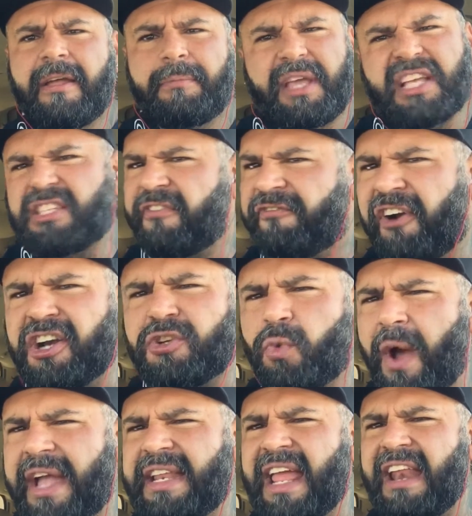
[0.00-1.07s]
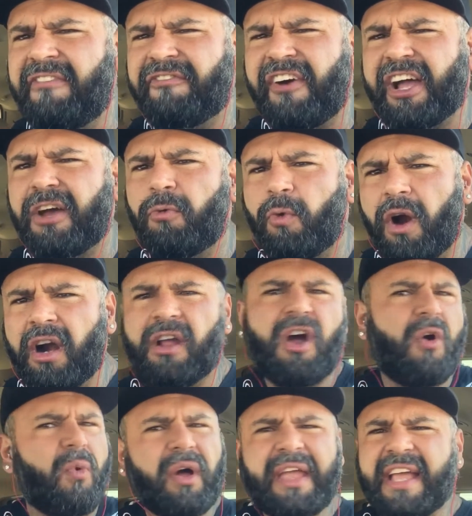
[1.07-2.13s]
Because the first way didn't fucking work,
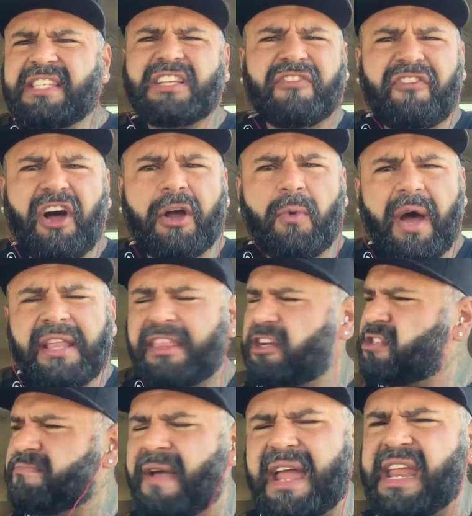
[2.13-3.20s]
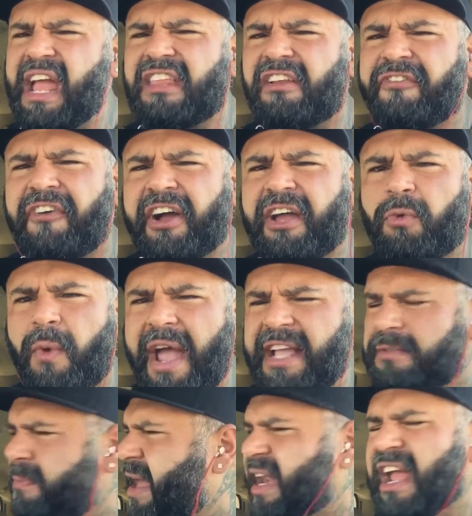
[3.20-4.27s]
well, guess the fuck what? There's many other fucking
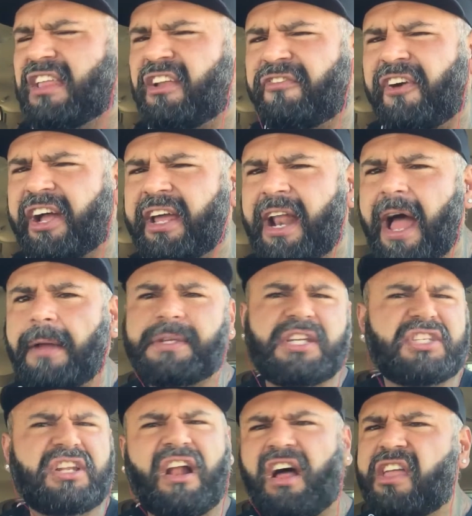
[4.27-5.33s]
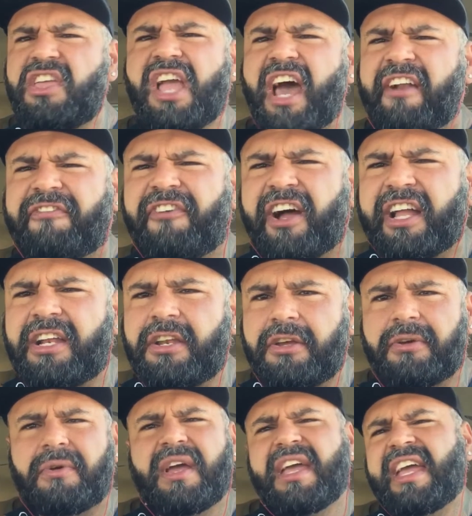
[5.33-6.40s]
ways, many other fucking options, and all you gotta fucking
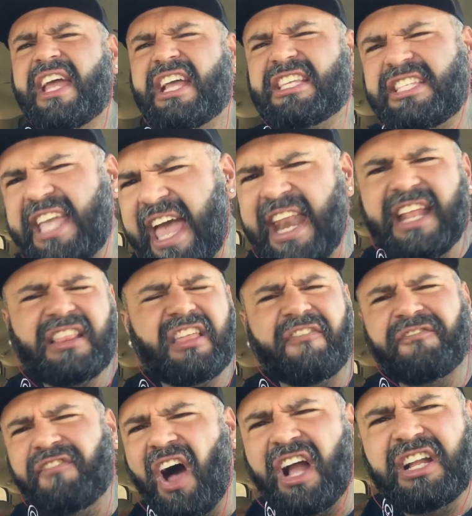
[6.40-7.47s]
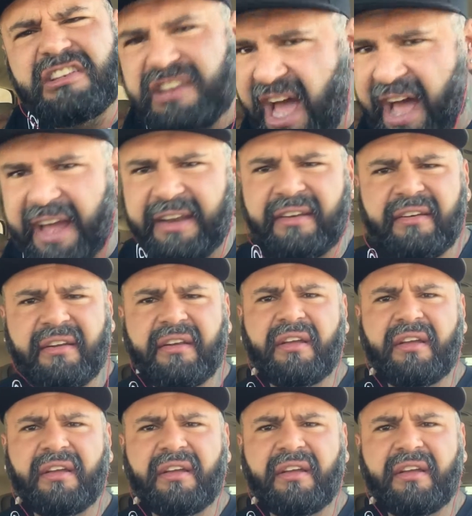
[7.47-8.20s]
do is get it the fuck done.